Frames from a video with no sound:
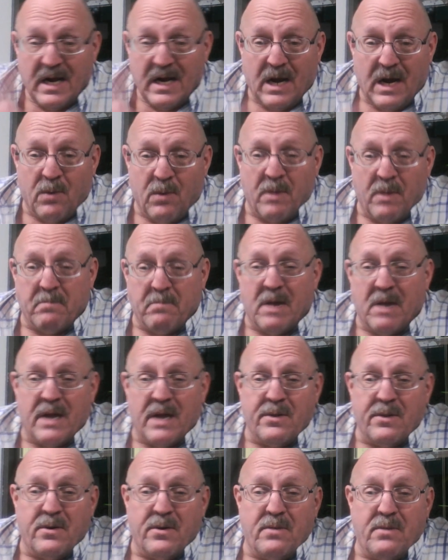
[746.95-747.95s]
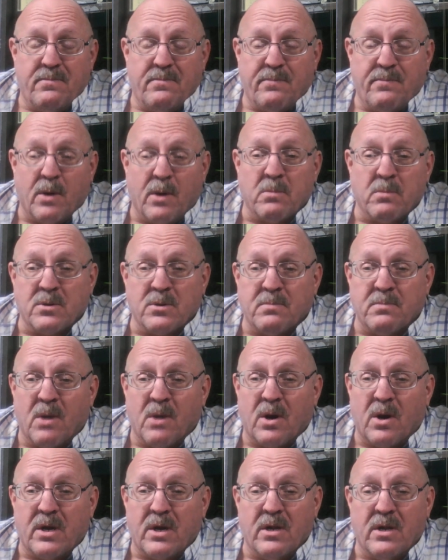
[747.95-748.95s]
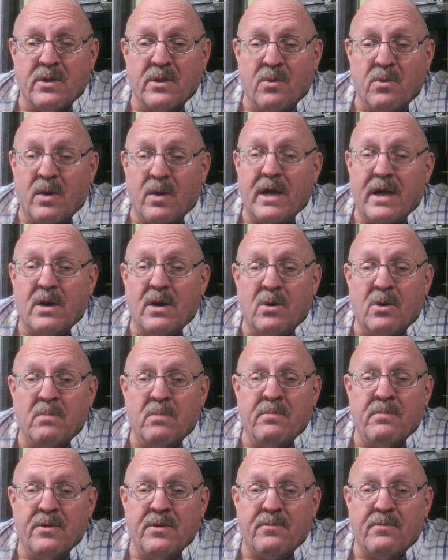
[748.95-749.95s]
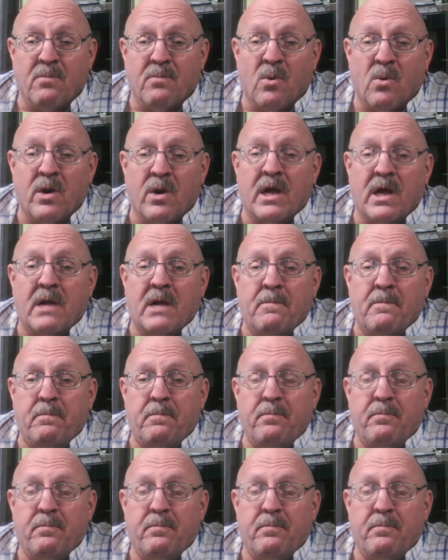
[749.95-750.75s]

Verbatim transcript: I went by the farmer's market on the way home this morning.